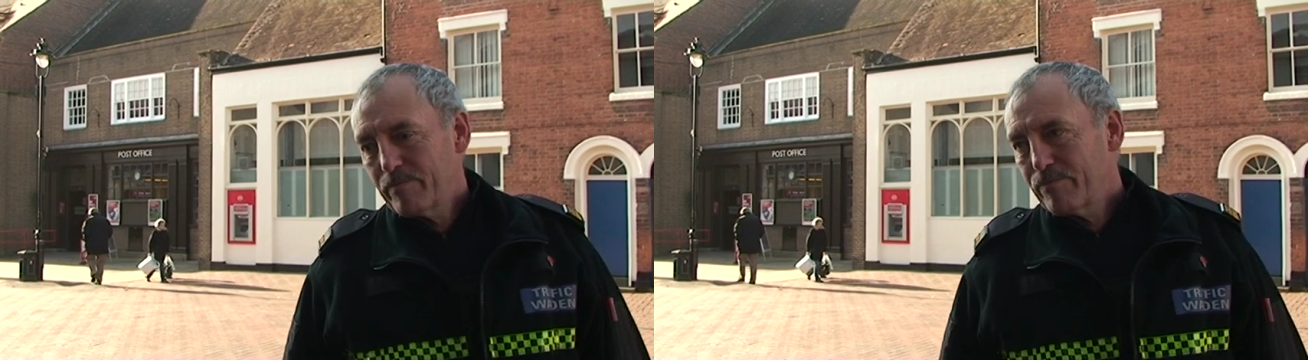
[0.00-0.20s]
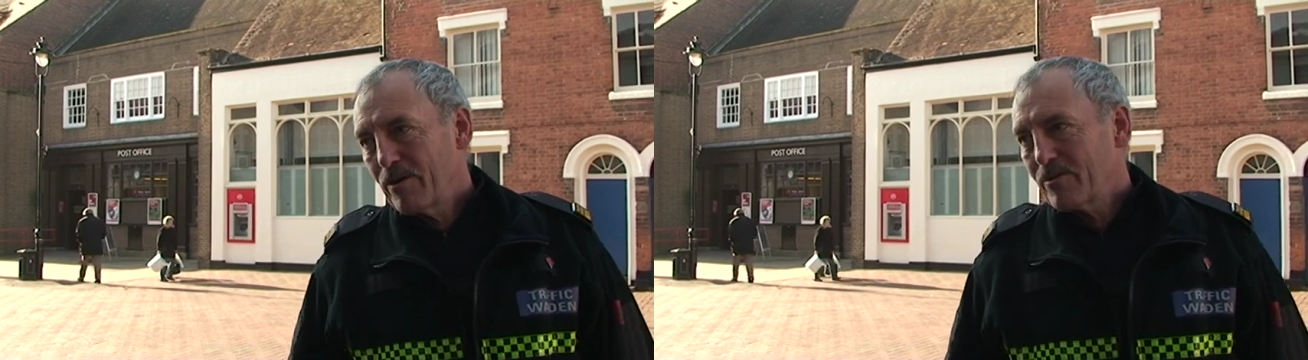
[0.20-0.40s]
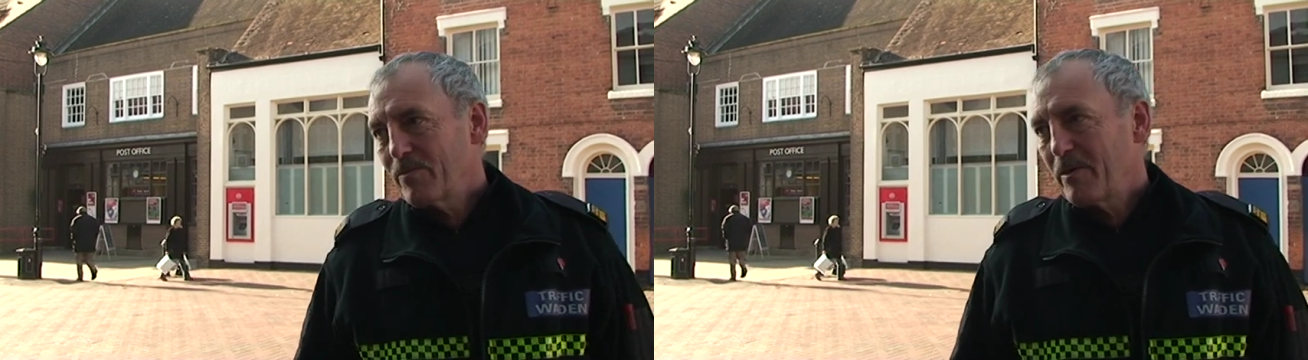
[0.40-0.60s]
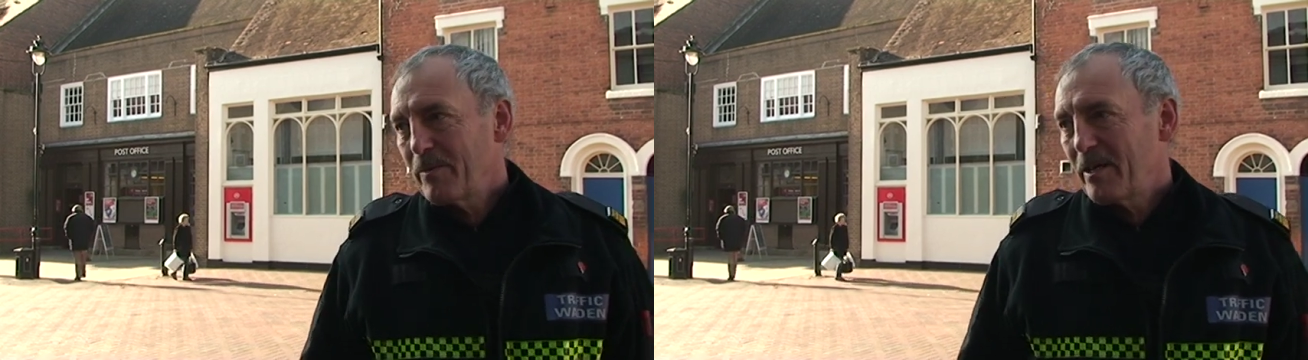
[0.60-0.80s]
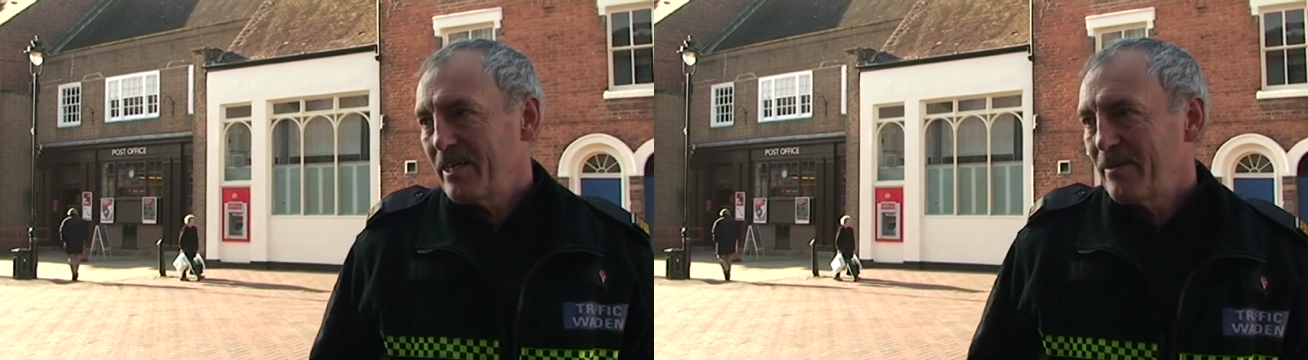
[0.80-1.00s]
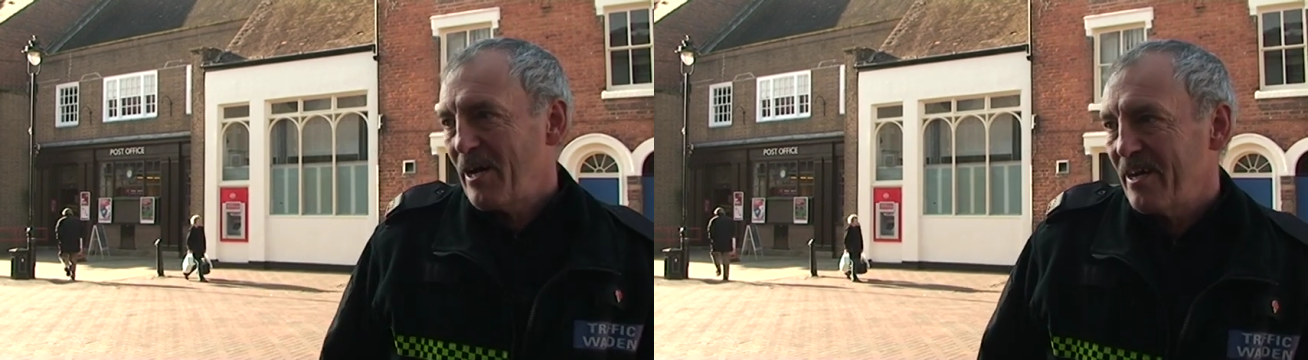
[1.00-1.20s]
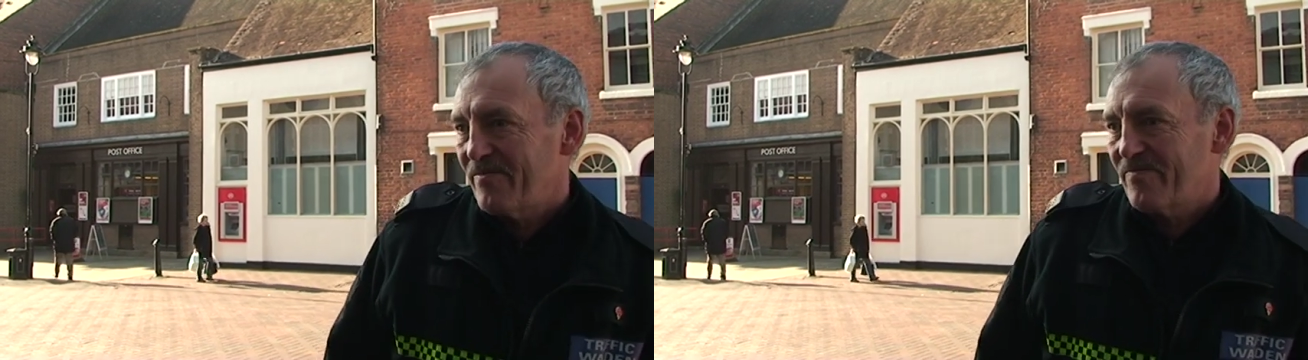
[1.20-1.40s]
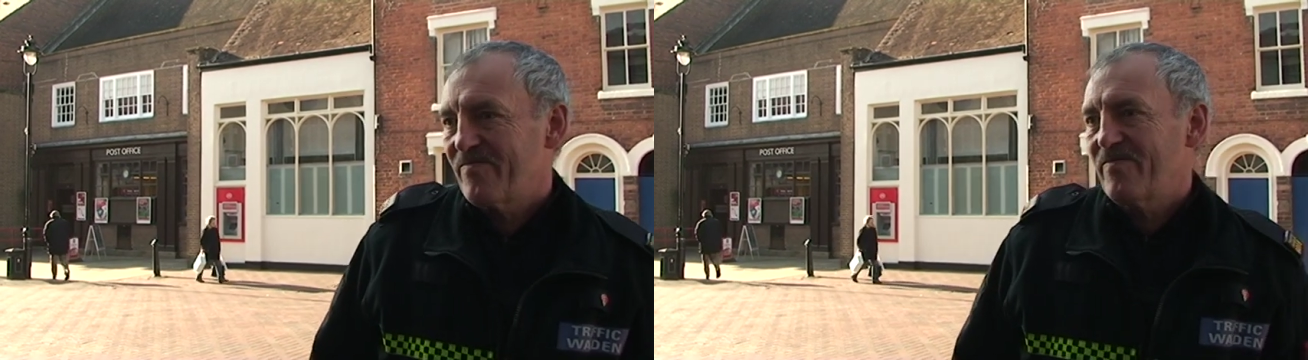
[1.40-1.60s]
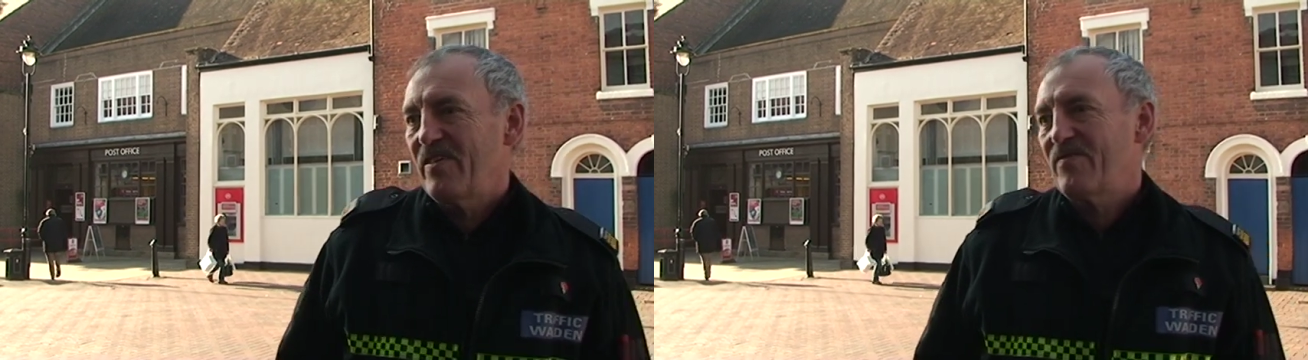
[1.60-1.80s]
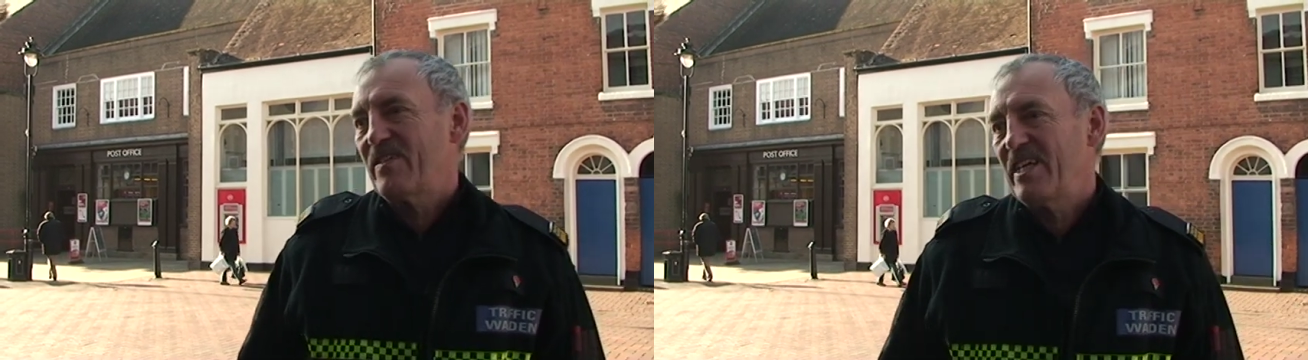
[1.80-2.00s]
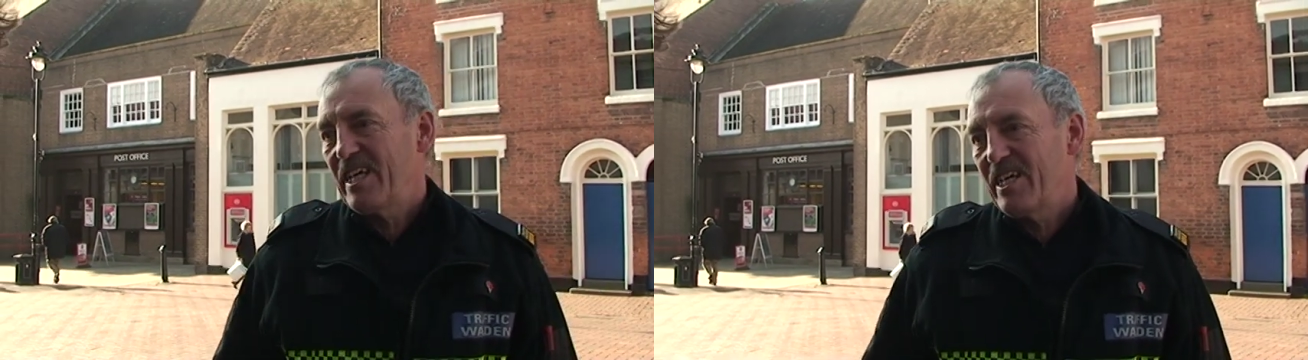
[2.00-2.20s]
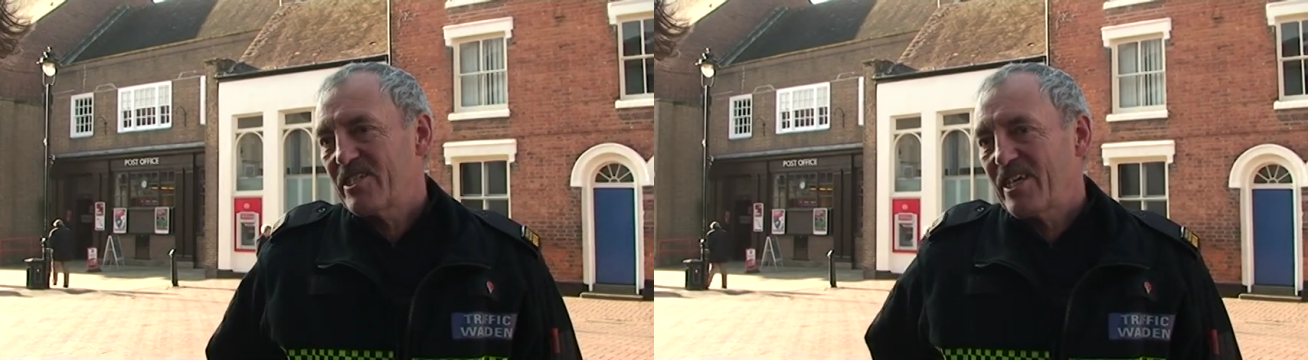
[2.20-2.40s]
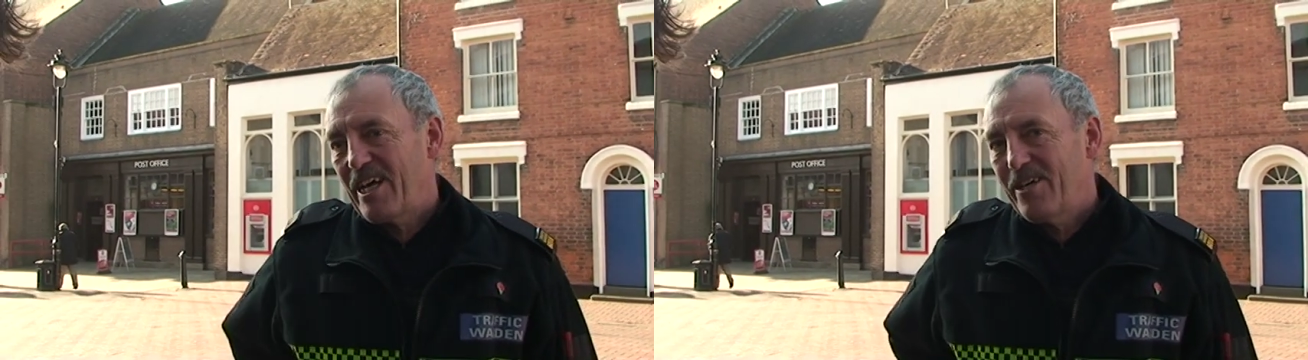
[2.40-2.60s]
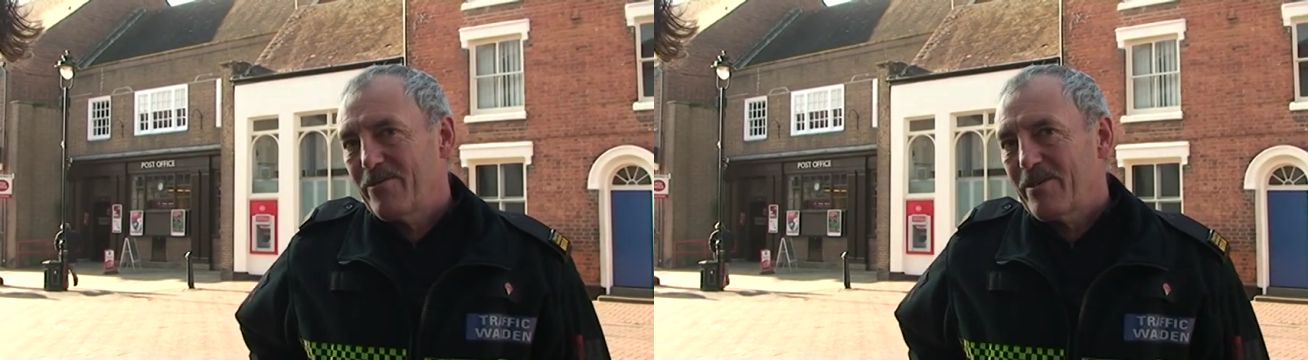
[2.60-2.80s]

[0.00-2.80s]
approximately about 50 years ago,